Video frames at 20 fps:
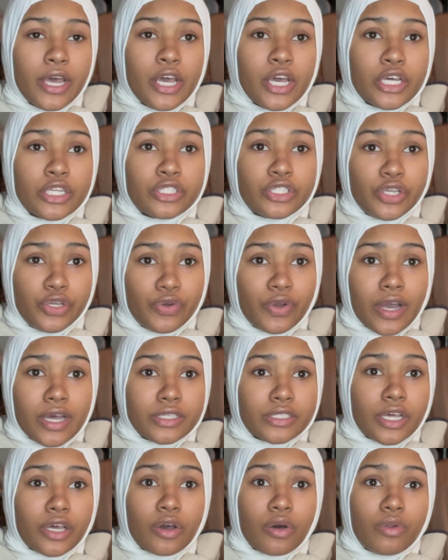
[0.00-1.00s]
So you guys
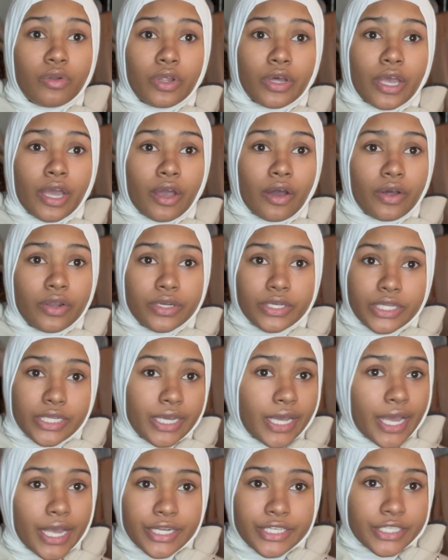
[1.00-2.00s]
can go looking on
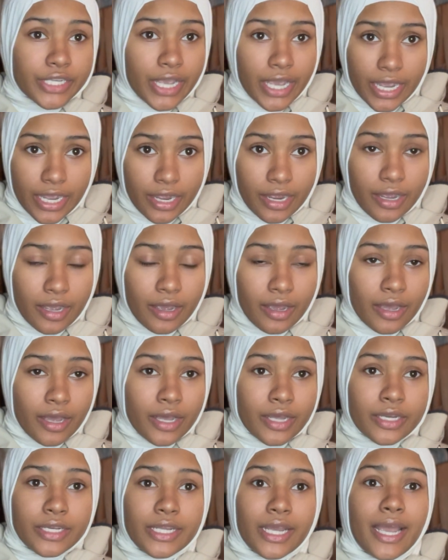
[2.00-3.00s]
dhgate.
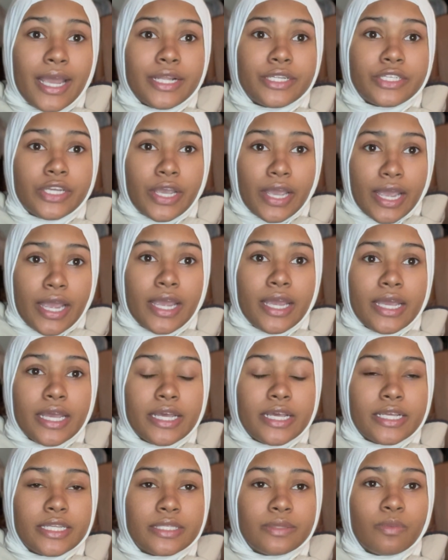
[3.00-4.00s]
DHgate
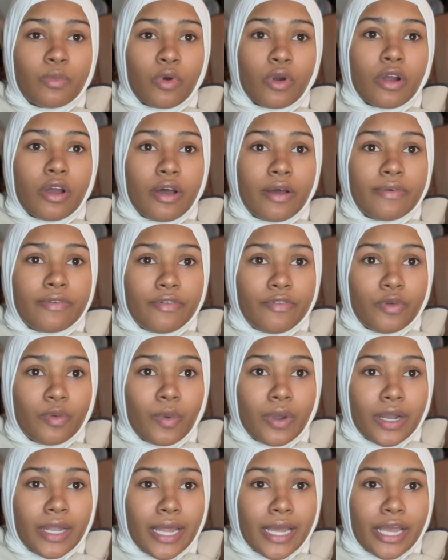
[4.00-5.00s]
is more of if you want
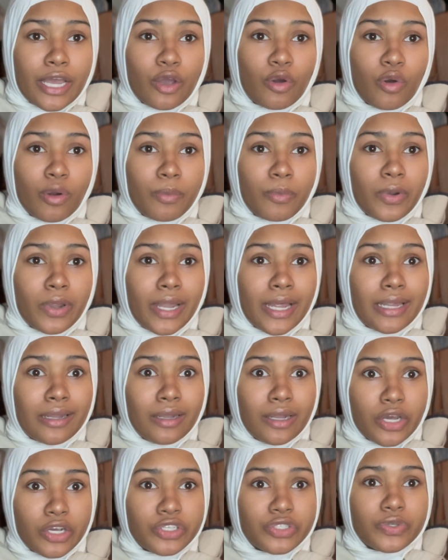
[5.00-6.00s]
to like incorporate like
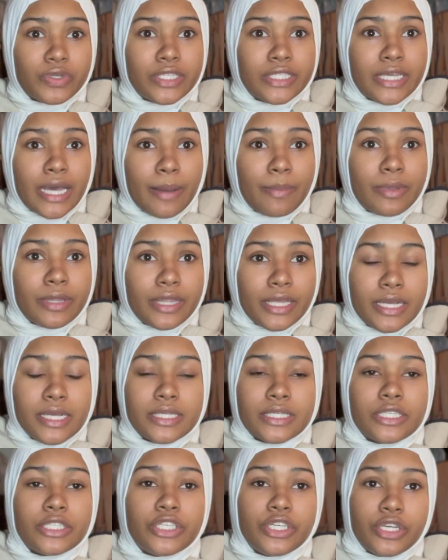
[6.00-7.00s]
luxury type of things
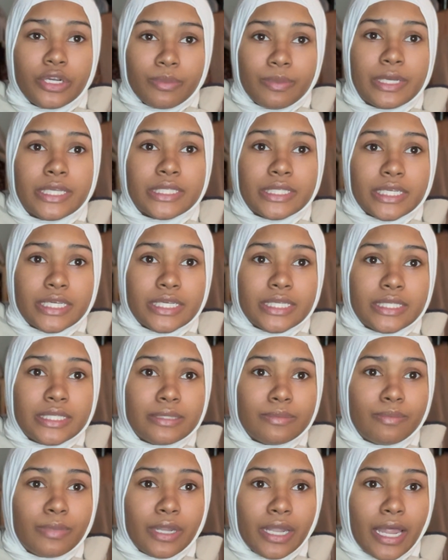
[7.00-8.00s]
into your business,
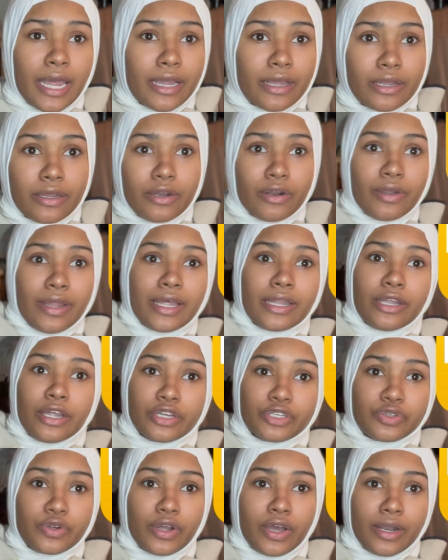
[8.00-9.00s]
but like, you know, like
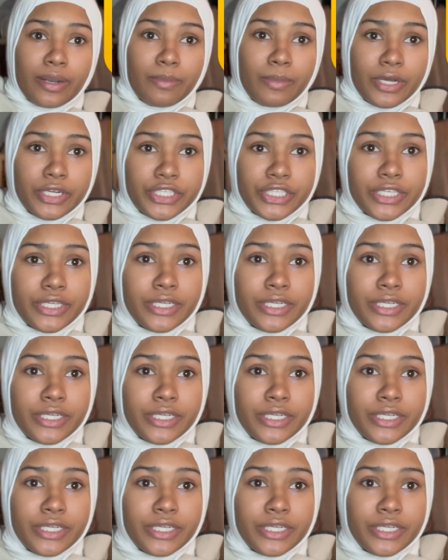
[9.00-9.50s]
luxury on a budget.